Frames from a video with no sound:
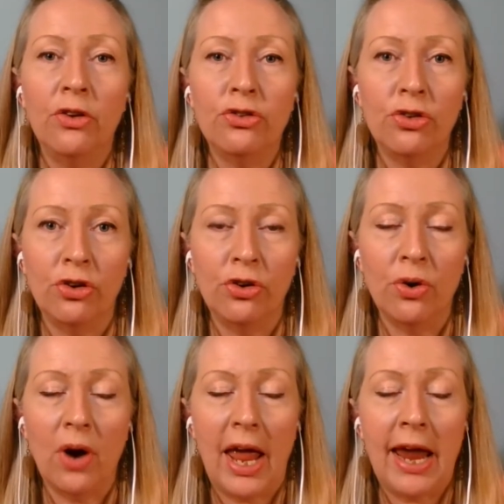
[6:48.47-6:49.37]

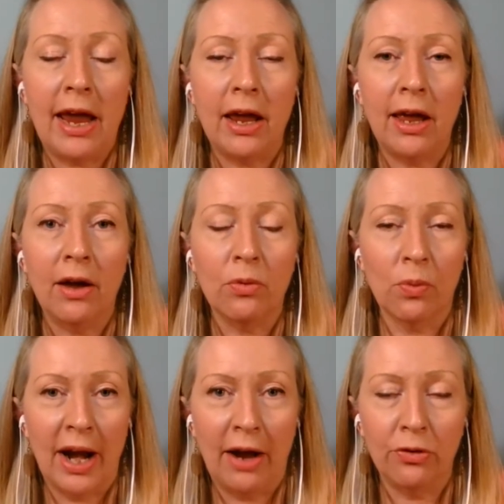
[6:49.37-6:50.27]
to a
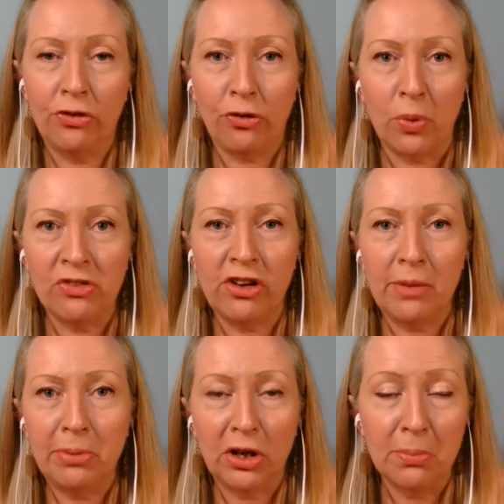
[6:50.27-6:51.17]
round,
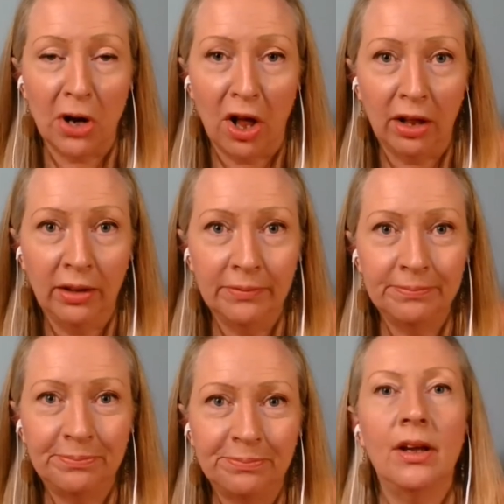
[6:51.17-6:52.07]
squishy blue ball.
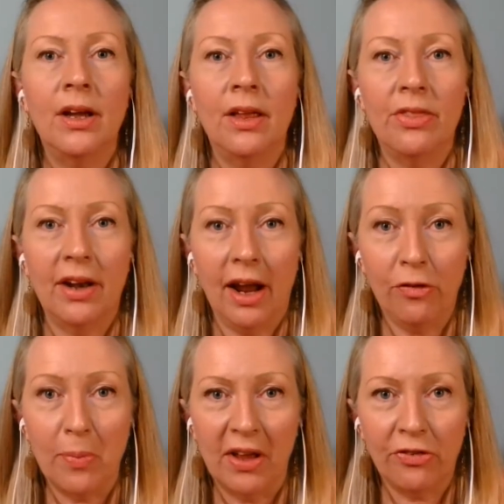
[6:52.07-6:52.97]
The
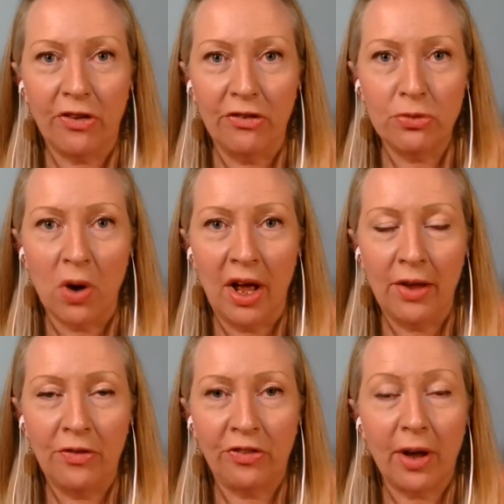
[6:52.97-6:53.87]
next message
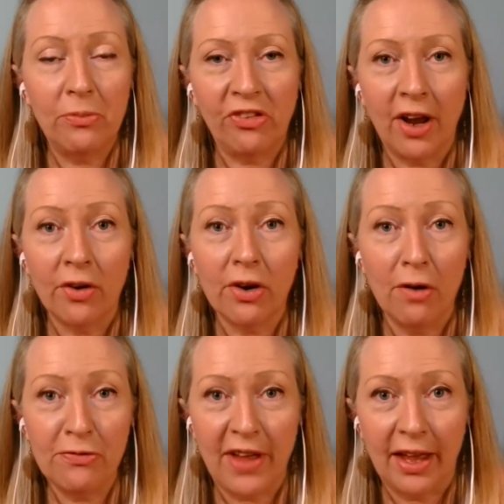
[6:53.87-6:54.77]
was, I'm scared I'll
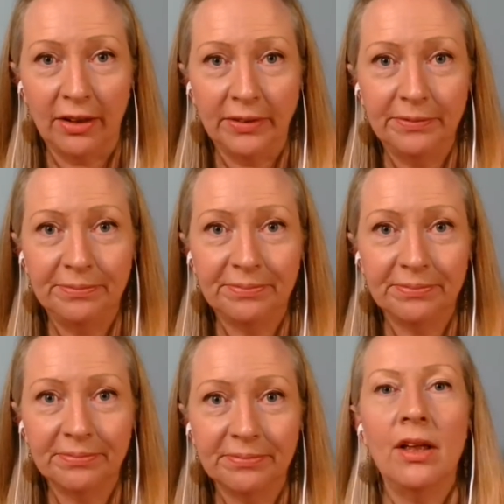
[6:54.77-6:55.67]
fail.
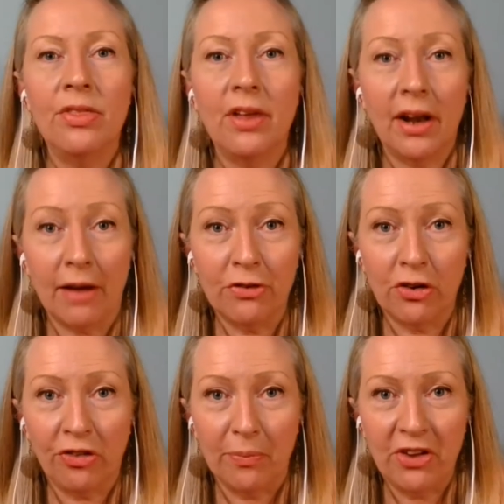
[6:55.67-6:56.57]
Then after
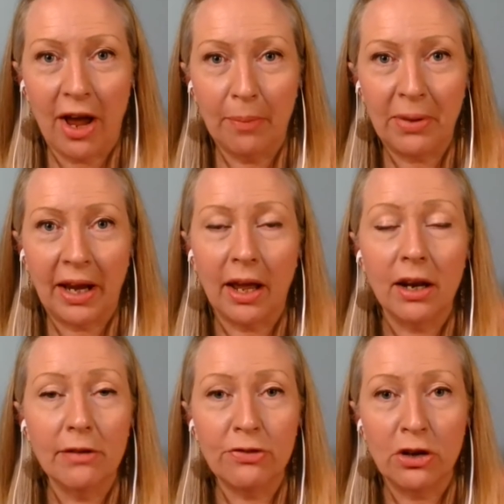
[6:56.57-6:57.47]
some tapping and
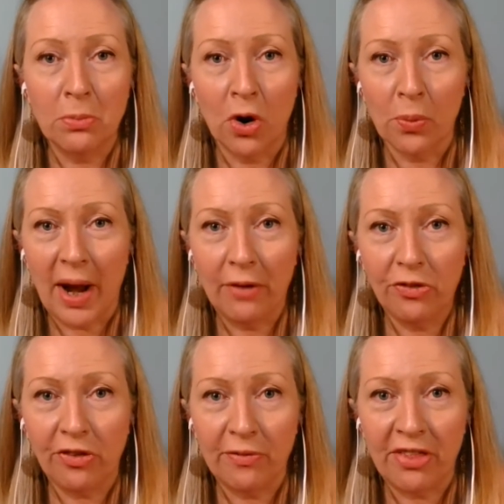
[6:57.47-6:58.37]
a few more
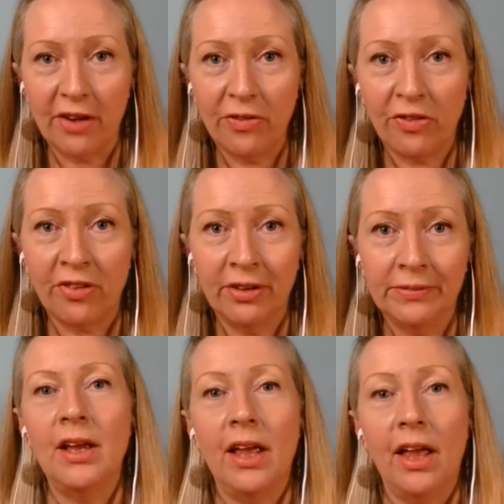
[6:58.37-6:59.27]
rounds of this,
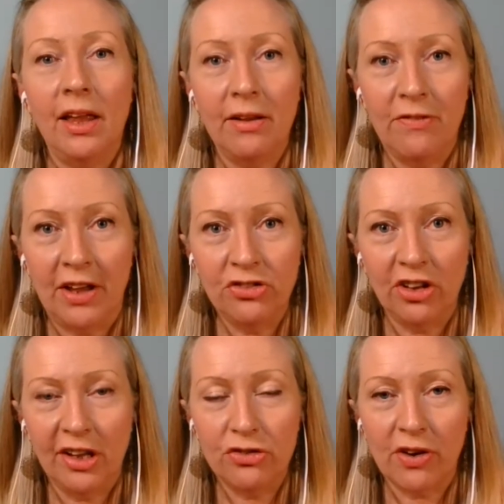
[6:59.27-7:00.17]
it
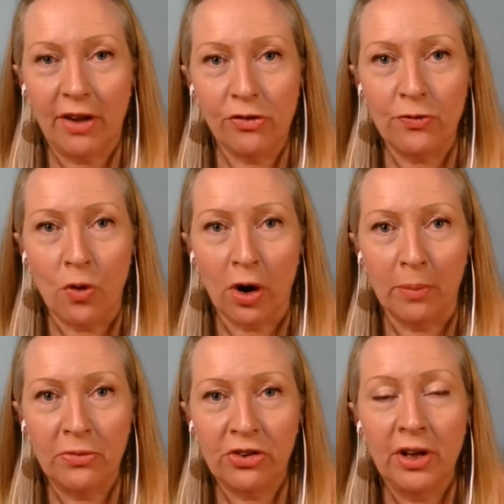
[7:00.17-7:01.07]
eventually transformed